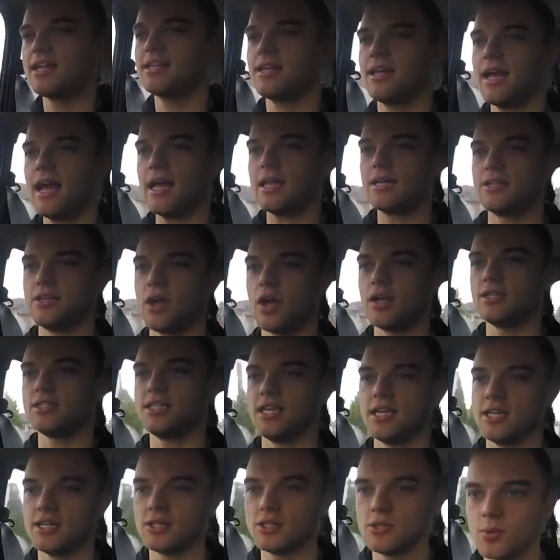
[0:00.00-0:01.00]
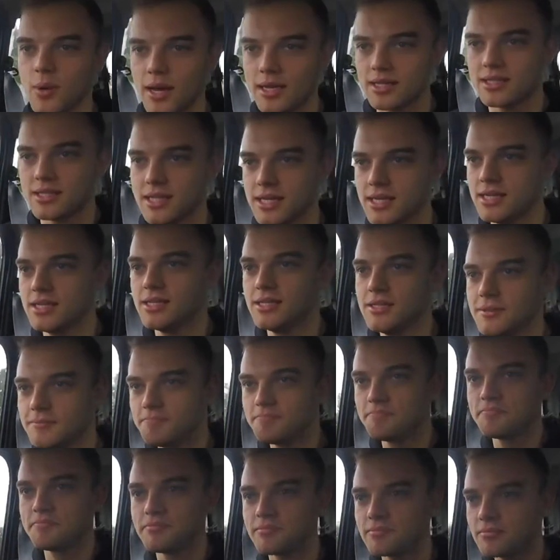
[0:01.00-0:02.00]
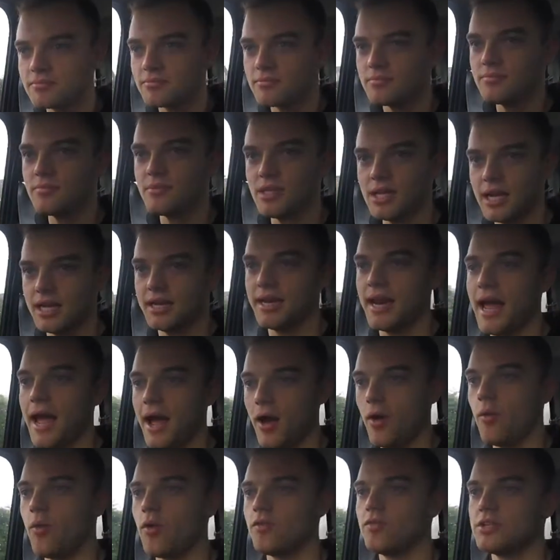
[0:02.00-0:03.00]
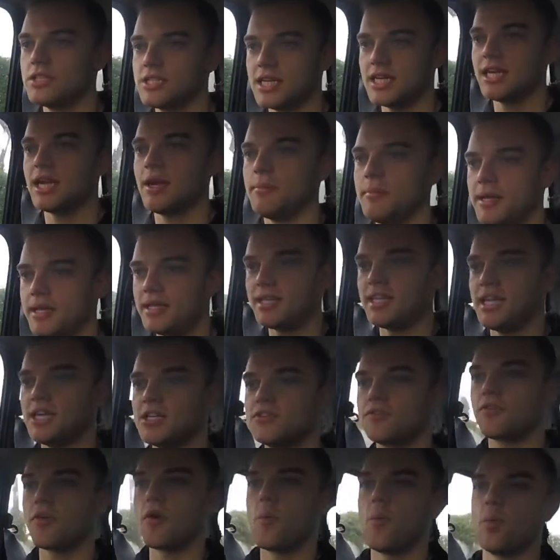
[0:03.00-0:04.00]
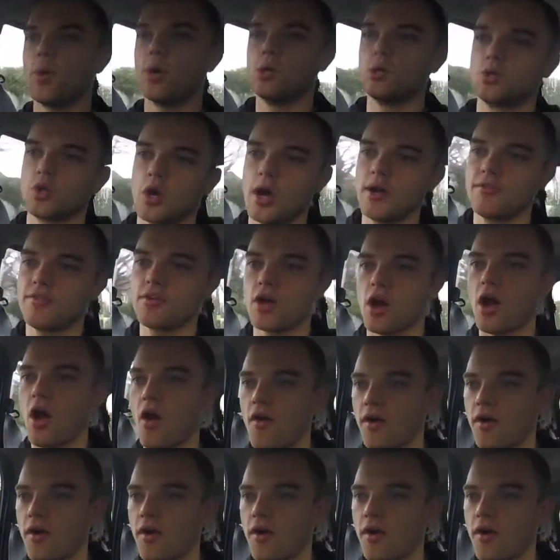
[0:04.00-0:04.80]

at 19 and 20. And now obviously I'm in this front wheel drive car,